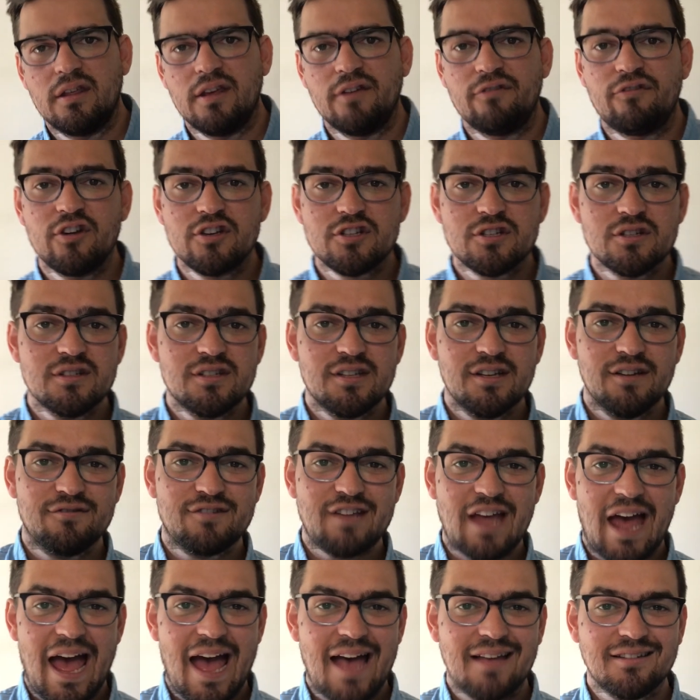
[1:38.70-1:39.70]
The efficiency of
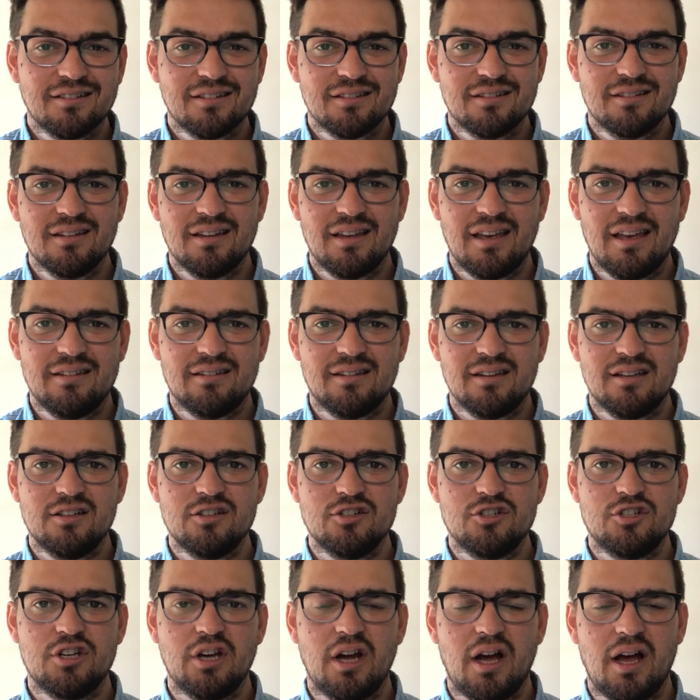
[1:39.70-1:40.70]
tasks
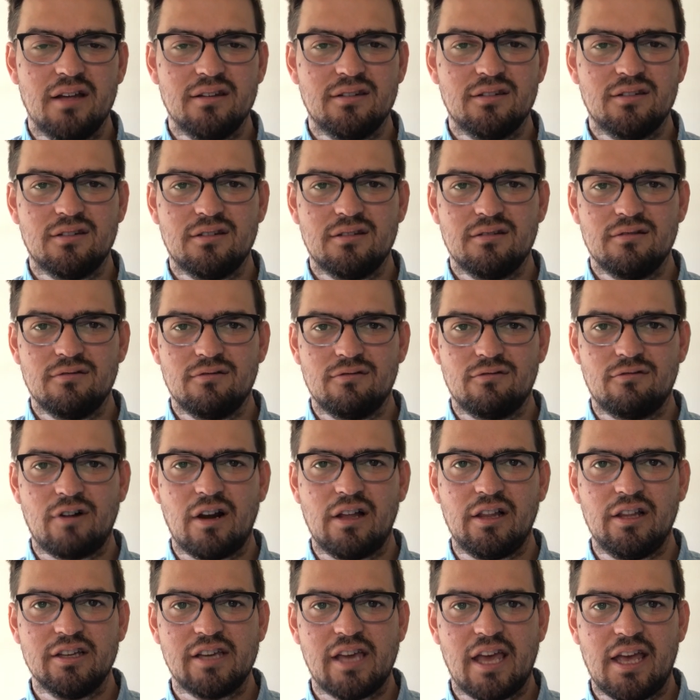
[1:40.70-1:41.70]
isn't just
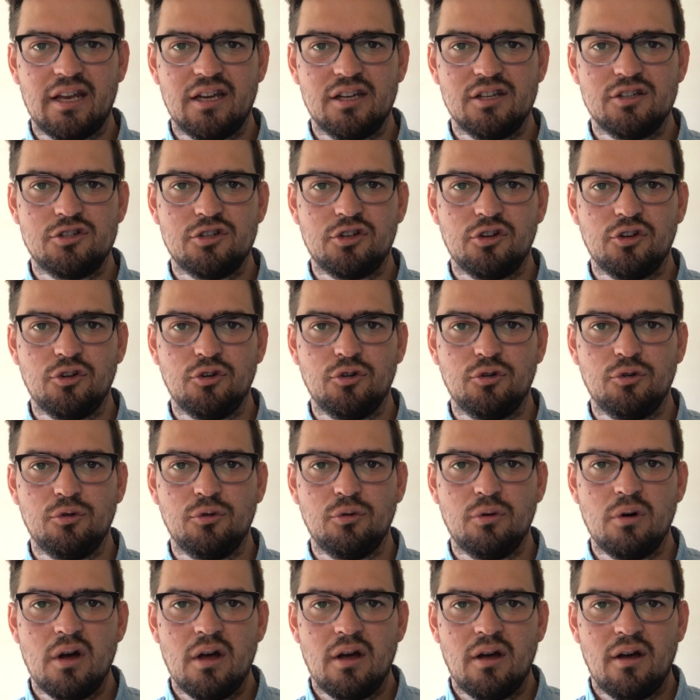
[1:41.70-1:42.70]
relegated
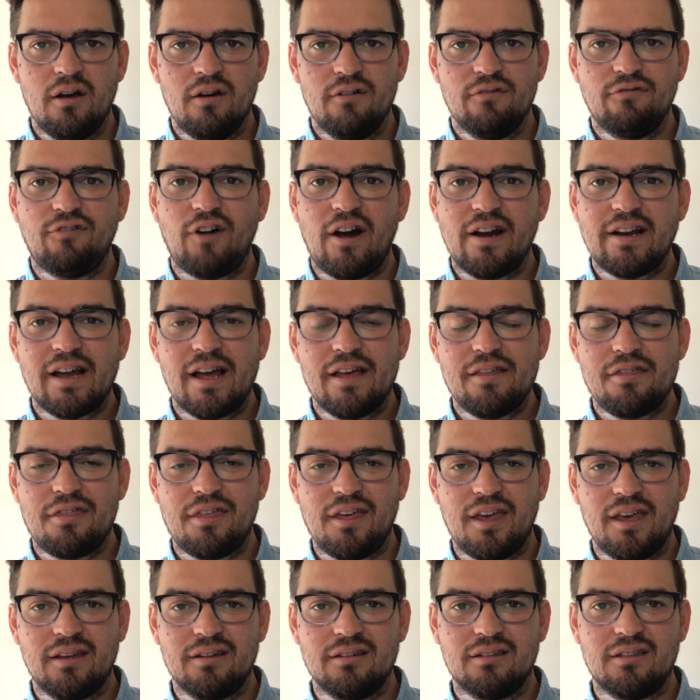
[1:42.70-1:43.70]
to finite
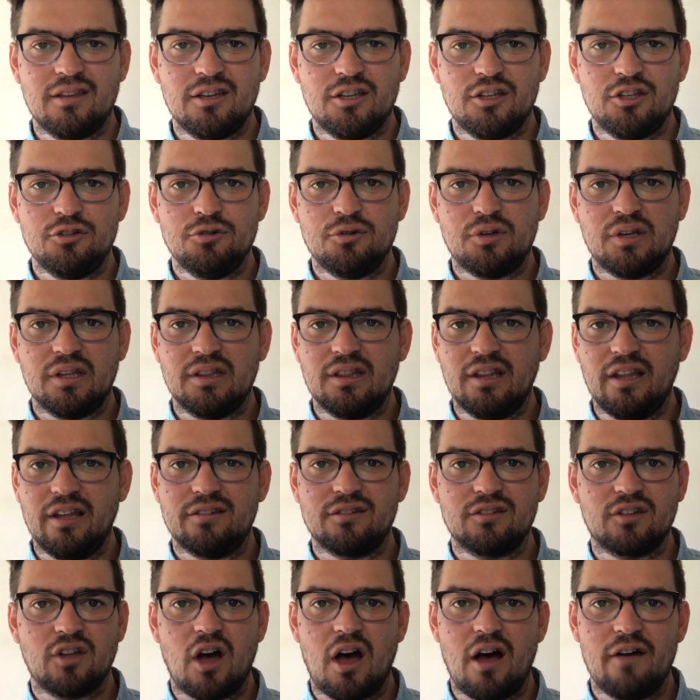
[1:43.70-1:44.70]
things that you can
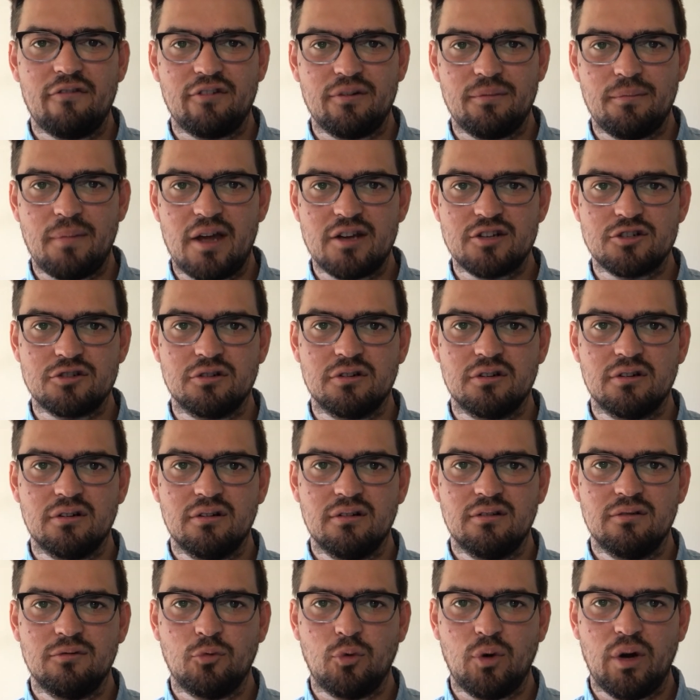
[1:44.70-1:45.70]
list off and measure
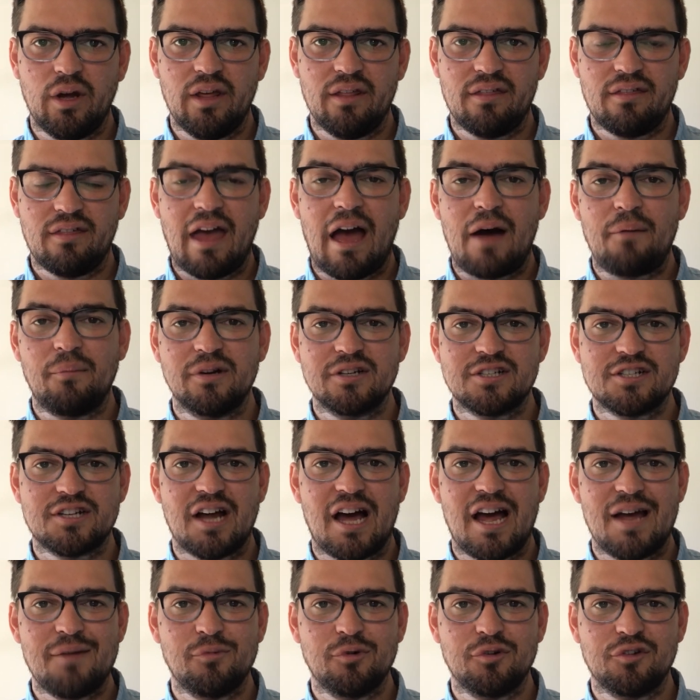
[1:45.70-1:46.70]
with how much
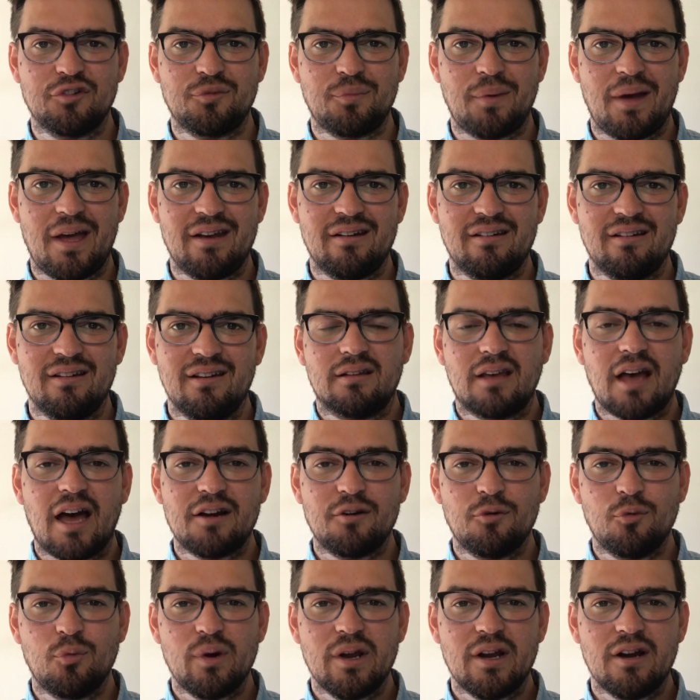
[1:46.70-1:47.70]
time was spent. It's
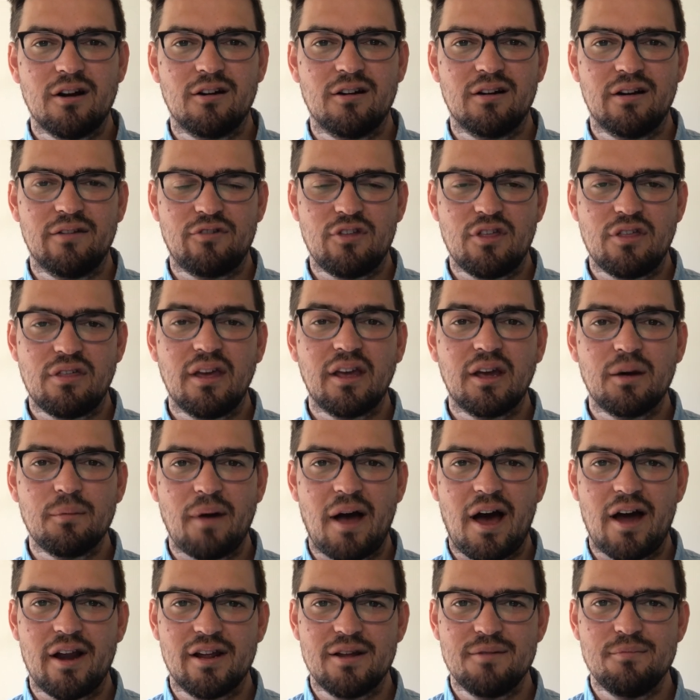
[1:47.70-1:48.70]
kind of weird if you think
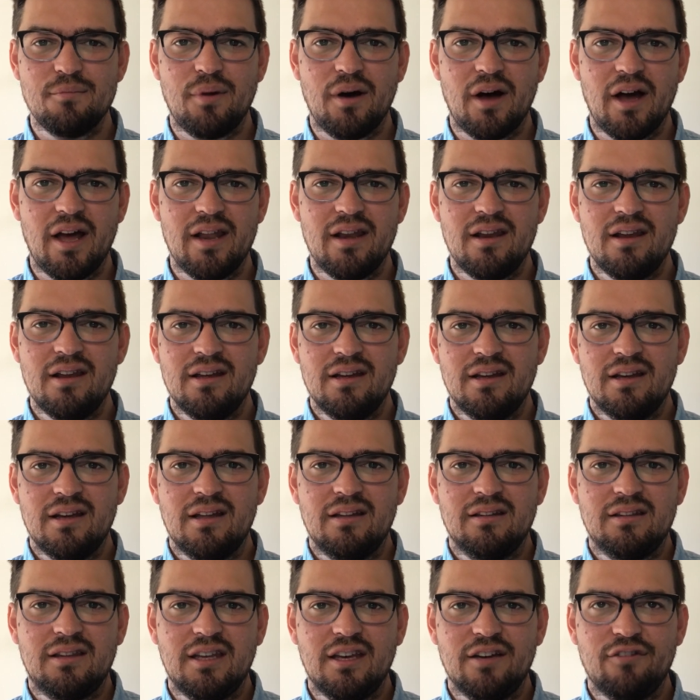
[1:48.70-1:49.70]
about it, but
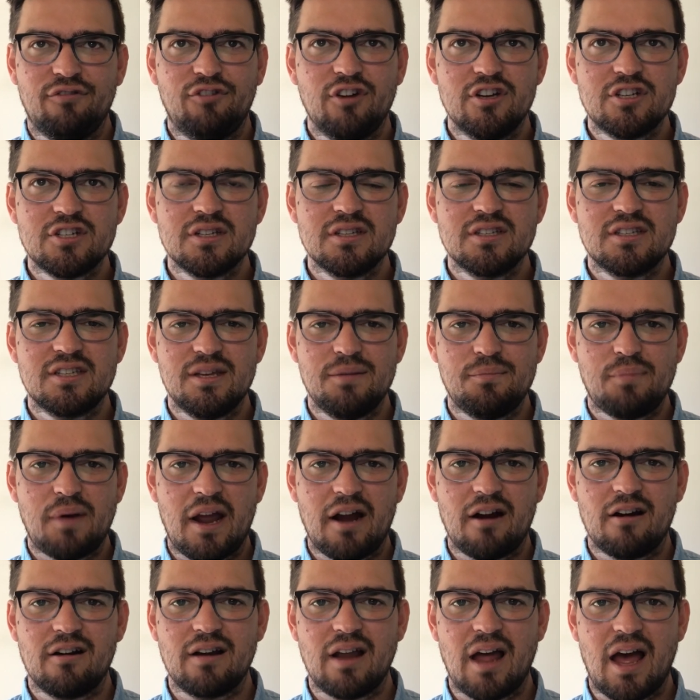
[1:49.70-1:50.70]
the efficiency
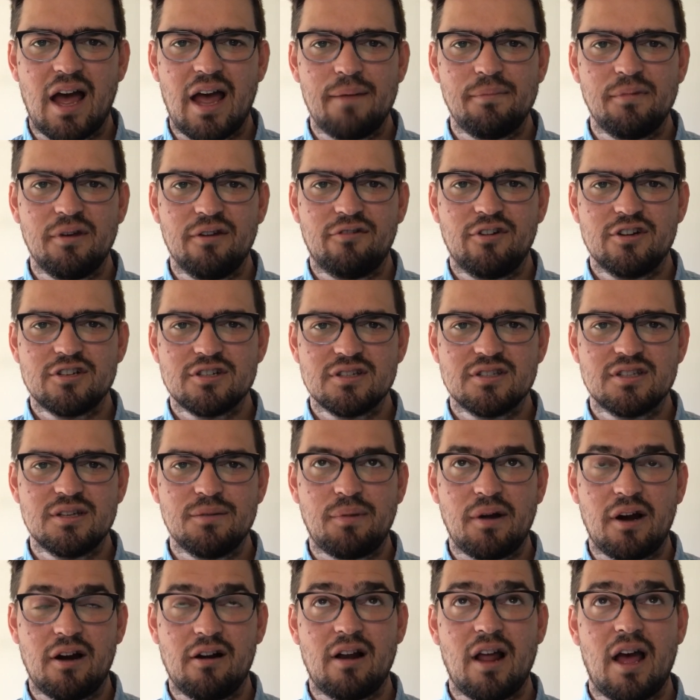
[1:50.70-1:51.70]

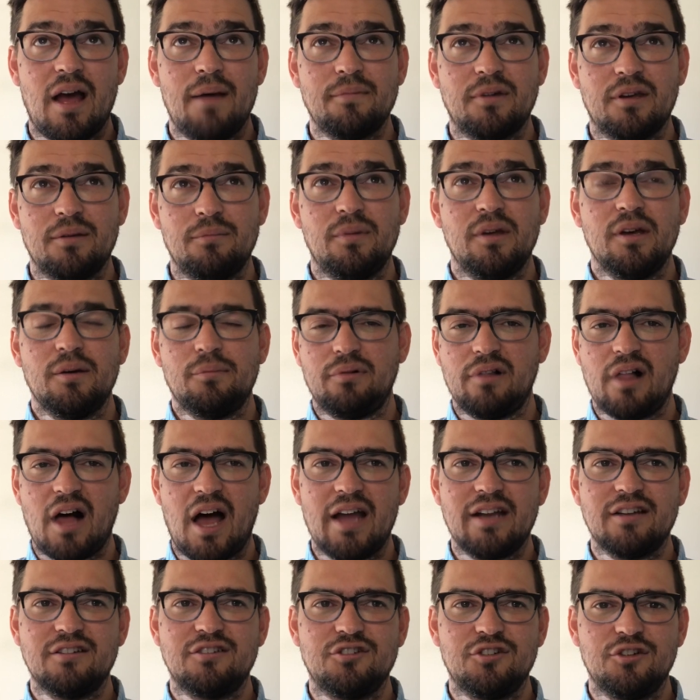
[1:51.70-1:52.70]
paradigm can be
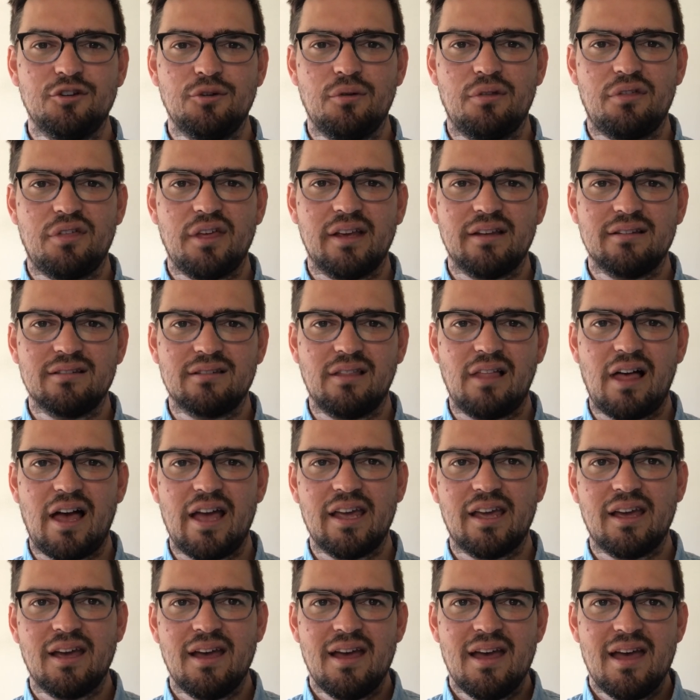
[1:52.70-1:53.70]
applied to things
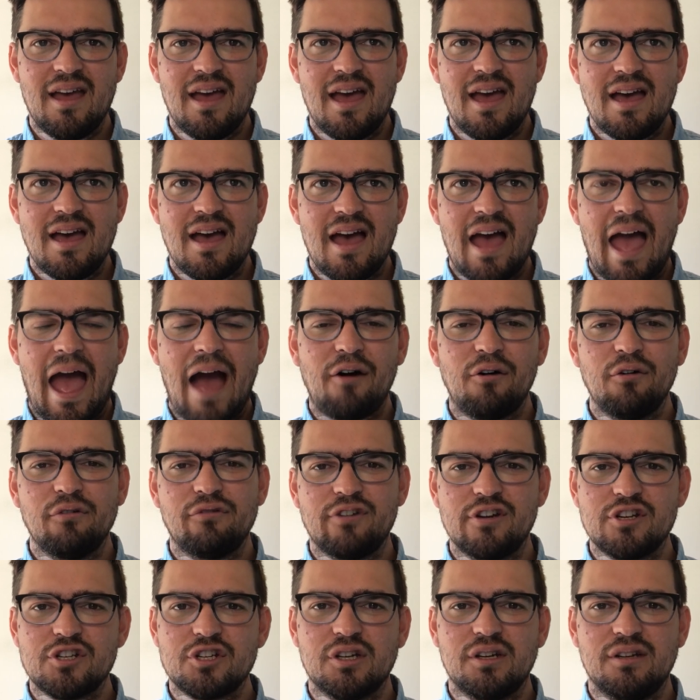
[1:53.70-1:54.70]
like how
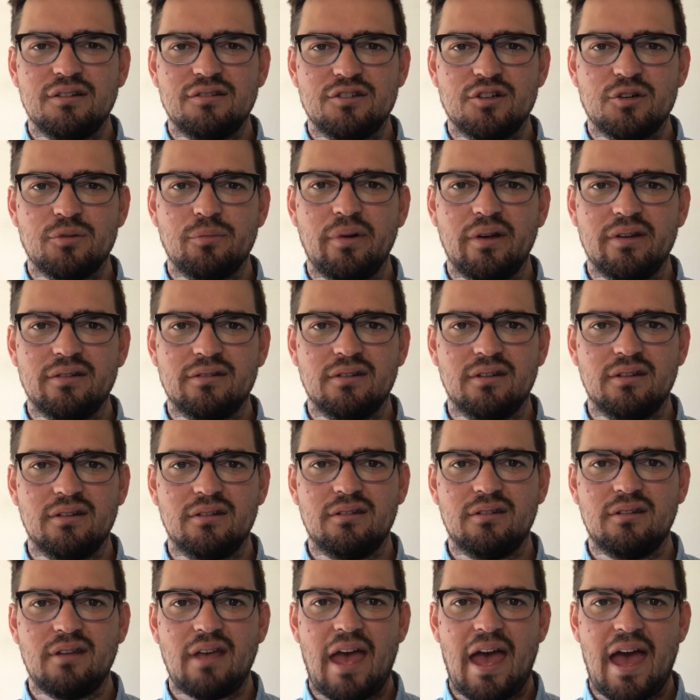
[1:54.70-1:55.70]
efficient is your business
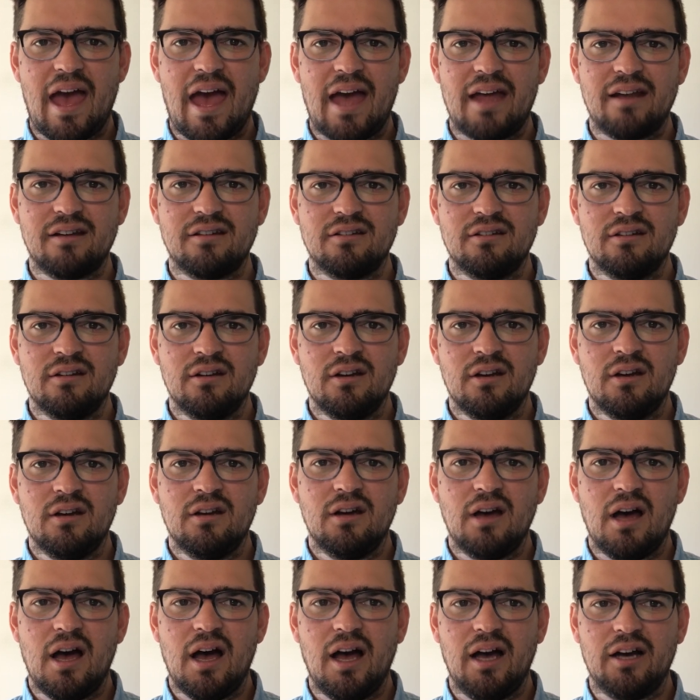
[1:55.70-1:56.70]
at
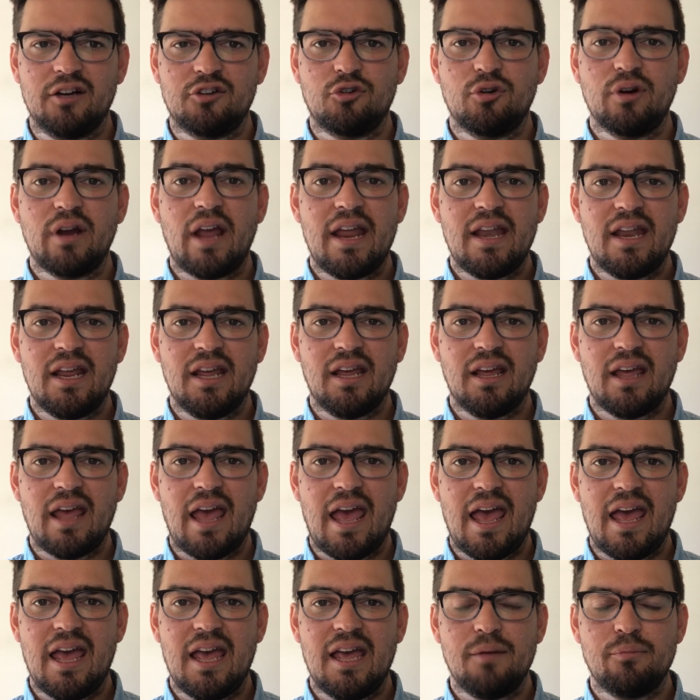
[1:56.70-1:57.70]
creating
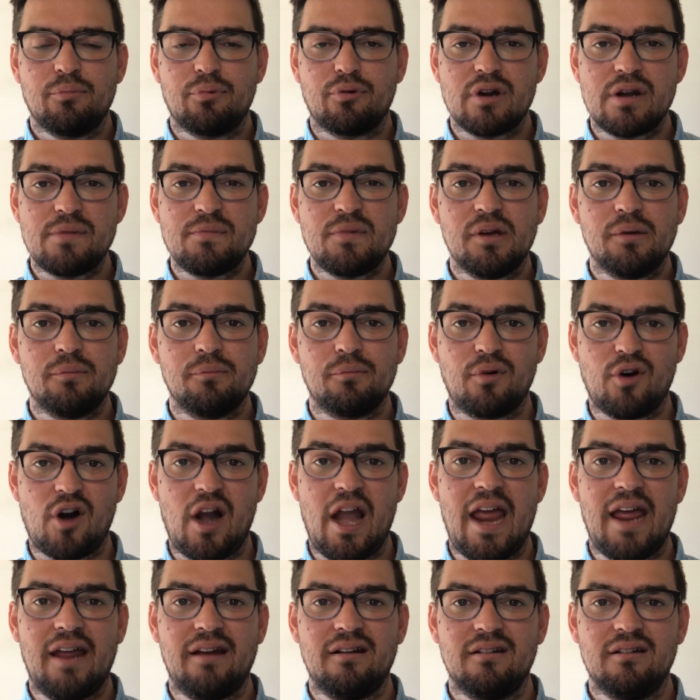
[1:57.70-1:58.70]
a premium
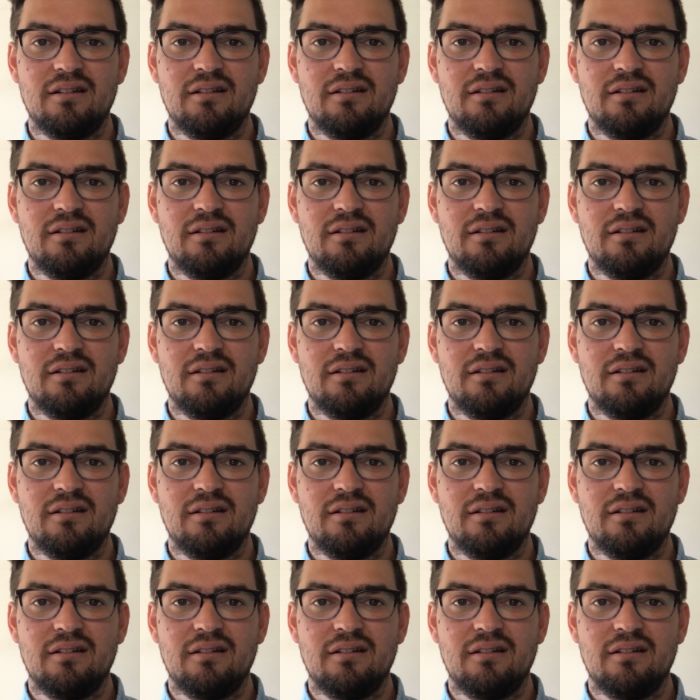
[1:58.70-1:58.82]
brand.